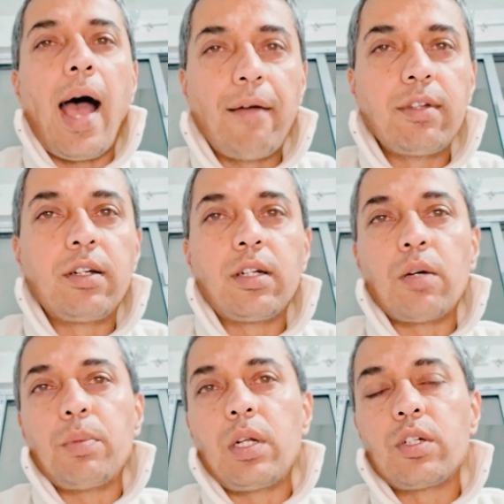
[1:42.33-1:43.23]
have the
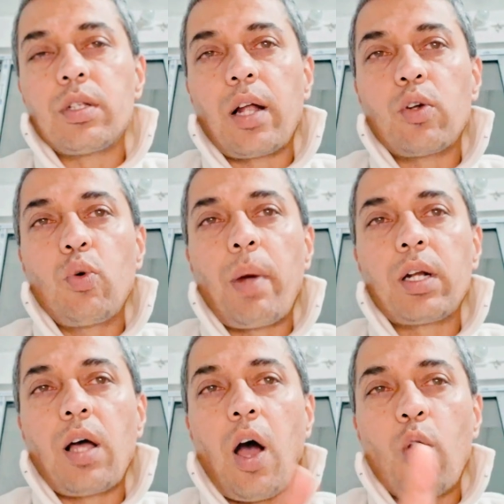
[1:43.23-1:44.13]
determination that no
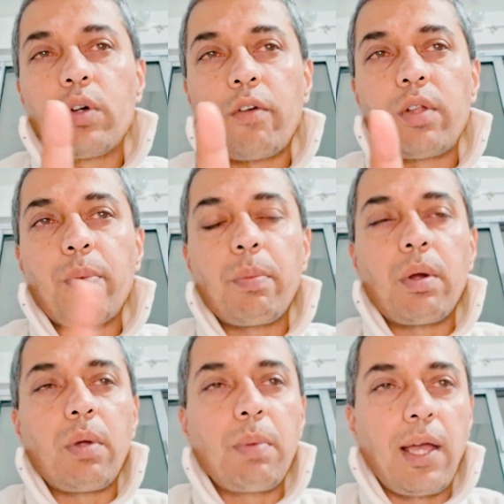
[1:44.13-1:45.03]
matter how tough the
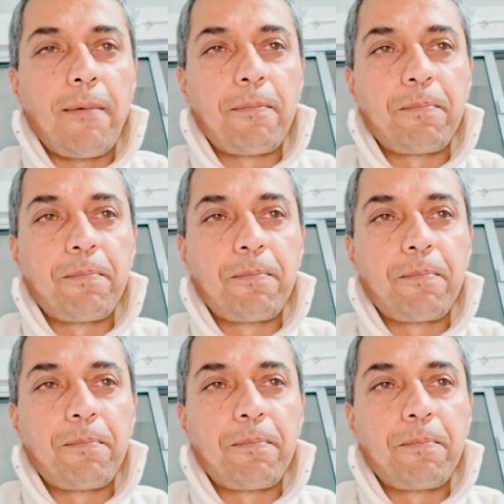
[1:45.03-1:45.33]
paper may be